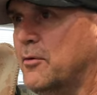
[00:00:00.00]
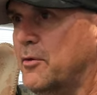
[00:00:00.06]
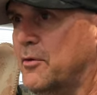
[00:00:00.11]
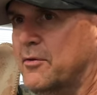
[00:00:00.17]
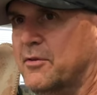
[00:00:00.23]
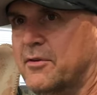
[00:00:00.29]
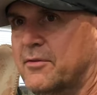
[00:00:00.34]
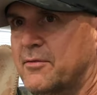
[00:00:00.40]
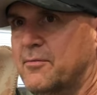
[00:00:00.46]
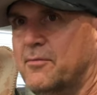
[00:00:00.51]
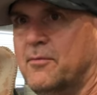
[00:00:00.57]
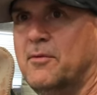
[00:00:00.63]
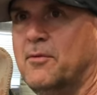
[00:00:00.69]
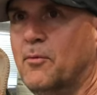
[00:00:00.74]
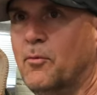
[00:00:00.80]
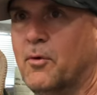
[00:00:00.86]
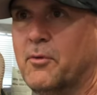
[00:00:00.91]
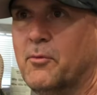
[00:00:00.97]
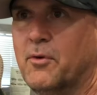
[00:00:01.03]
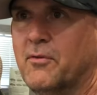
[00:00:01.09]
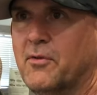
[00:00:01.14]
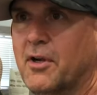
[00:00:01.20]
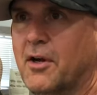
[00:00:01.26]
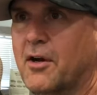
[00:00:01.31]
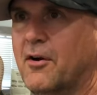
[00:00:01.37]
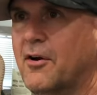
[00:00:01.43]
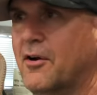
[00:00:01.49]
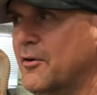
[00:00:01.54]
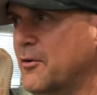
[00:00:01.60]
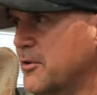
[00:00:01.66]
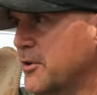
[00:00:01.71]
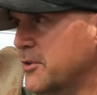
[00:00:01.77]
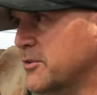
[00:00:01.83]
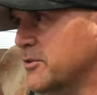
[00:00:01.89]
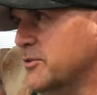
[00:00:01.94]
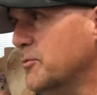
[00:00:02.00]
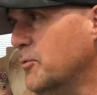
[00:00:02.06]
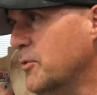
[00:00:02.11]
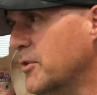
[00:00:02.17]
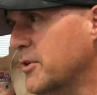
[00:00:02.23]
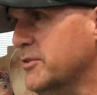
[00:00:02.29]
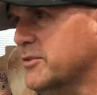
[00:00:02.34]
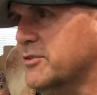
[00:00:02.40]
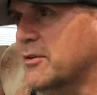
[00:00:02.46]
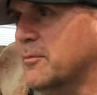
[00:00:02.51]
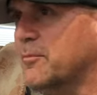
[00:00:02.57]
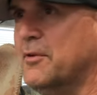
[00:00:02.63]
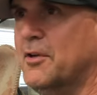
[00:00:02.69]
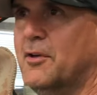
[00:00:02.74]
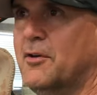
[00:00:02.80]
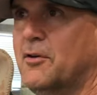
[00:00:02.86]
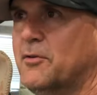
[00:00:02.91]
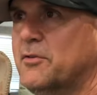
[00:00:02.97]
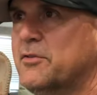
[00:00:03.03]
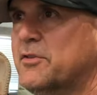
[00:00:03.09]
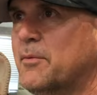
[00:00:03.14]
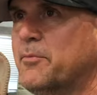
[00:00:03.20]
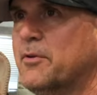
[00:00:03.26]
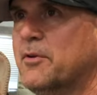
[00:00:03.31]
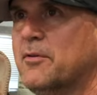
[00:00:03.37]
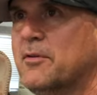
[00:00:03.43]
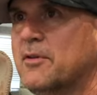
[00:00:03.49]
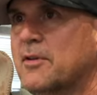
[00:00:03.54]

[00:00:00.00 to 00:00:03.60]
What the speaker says: or there's this one Riviera, or there's this one something,